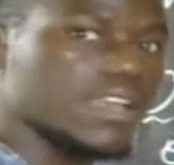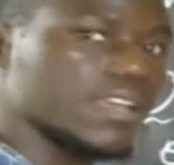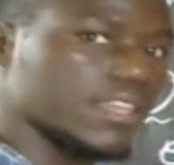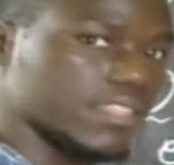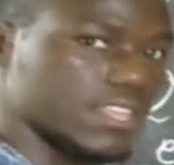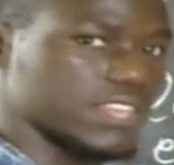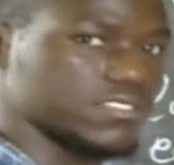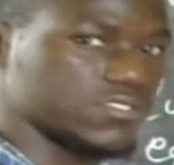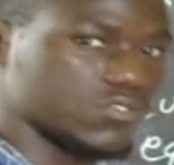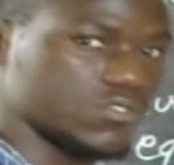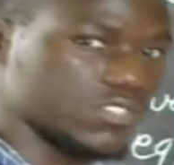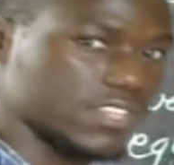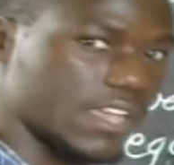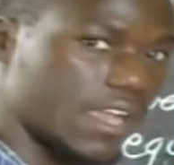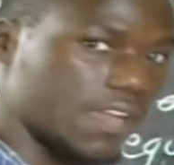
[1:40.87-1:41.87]
does not
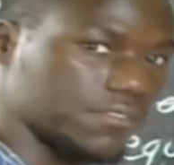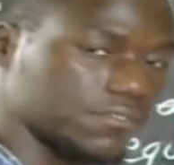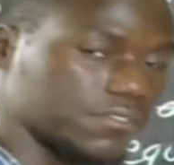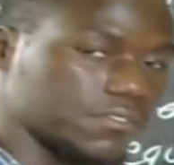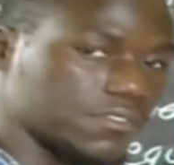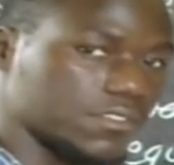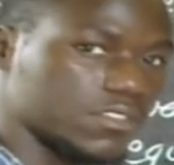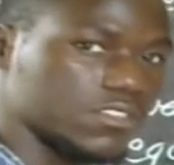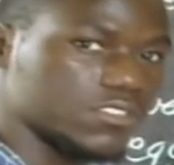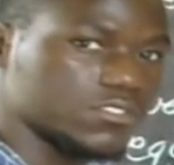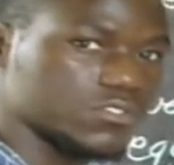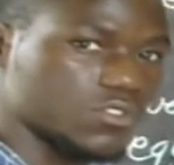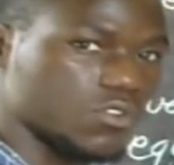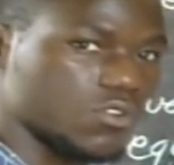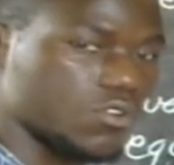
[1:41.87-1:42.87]
have.
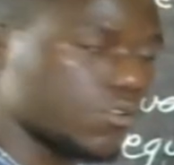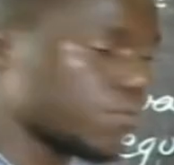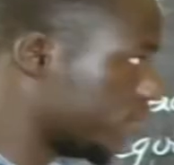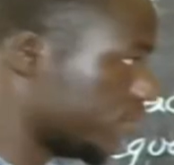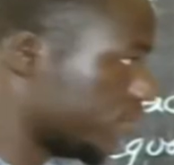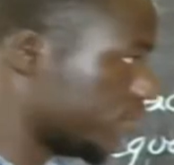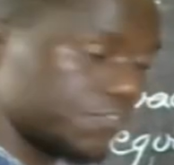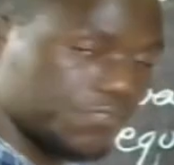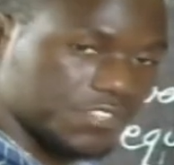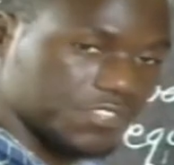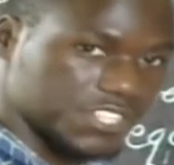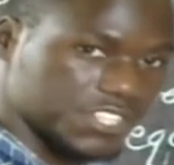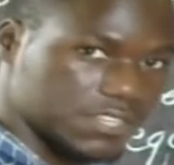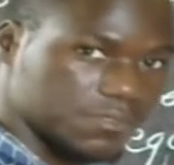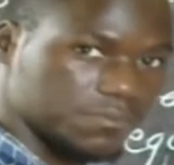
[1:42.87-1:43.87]
So
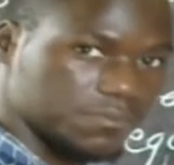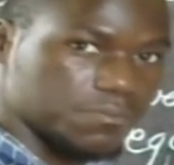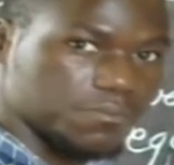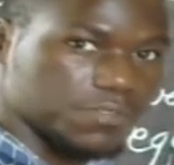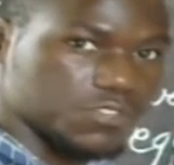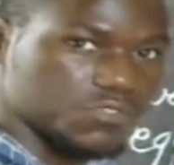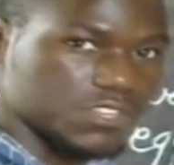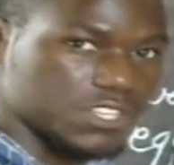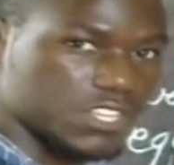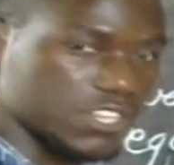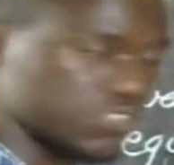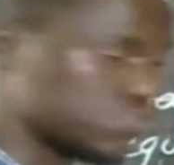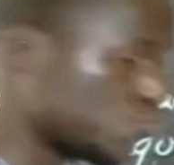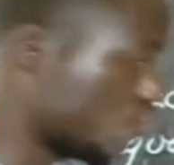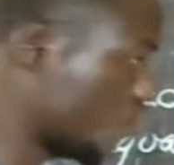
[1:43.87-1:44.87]
differentiate between the
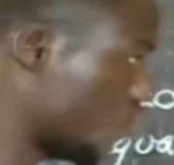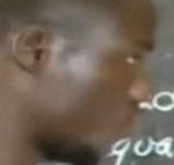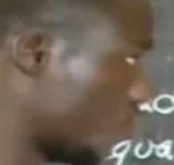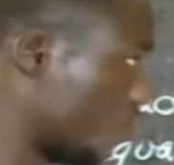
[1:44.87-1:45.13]
two,